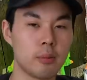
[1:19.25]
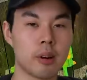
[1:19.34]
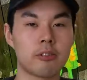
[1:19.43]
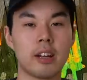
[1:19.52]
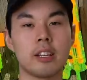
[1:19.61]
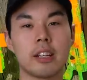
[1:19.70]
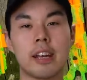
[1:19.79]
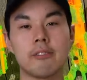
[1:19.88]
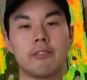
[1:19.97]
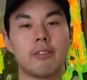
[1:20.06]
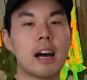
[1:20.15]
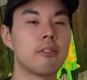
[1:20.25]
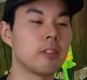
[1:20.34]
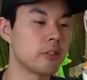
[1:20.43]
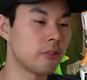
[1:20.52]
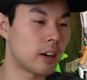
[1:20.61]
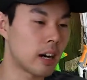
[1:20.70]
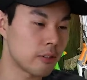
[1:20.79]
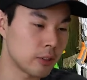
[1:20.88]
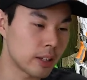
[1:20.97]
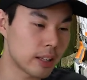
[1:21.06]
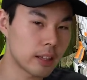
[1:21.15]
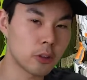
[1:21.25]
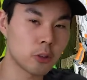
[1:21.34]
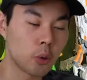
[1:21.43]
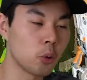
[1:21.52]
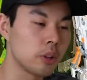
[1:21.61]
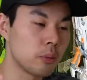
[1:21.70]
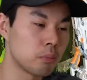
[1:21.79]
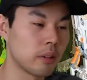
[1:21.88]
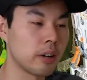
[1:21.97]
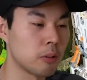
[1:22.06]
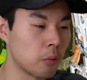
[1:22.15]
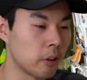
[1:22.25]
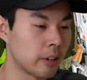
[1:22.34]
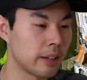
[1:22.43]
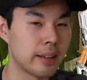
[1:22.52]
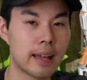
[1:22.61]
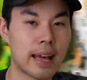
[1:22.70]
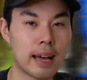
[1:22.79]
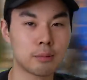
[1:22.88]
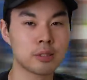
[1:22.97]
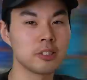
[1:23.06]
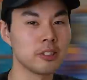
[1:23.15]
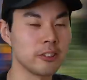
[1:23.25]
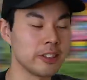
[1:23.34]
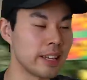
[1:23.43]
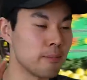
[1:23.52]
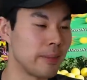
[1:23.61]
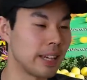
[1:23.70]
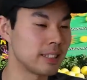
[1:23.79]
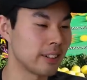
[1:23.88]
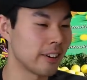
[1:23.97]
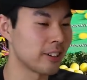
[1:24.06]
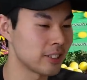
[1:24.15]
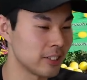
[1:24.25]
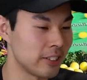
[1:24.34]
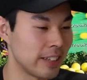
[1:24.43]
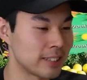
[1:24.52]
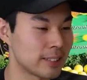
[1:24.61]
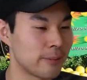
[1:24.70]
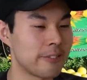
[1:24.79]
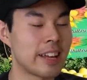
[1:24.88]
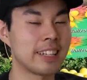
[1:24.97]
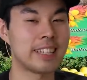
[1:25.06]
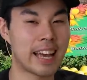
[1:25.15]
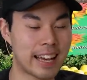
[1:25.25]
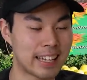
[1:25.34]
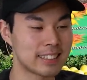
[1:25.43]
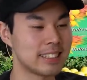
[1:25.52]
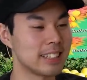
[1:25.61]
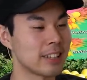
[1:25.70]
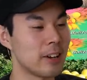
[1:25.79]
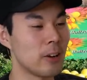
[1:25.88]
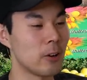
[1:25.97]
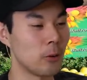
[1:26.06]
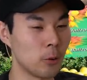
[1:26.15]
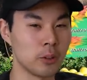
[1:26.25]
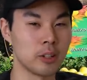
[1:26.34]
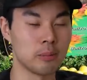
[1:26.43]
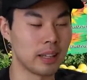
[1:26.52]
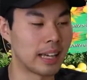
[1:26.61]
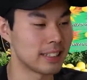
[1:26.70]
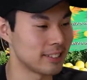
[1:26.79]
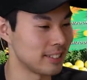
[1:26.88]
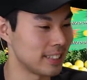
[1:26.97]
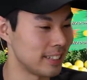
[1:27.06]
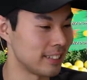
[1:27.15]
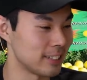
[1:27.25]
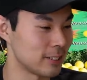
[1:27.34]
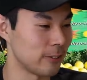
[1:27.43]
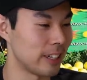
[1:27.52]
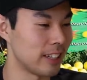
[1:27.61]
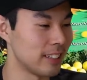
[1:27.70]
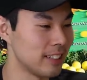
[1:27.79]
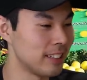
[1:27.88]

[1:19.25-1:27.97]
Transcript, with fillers: You, my friend, you get five out of five. You get the Golden Bread Award absolutely amazing arsenal and some fantastic older blasters here as well.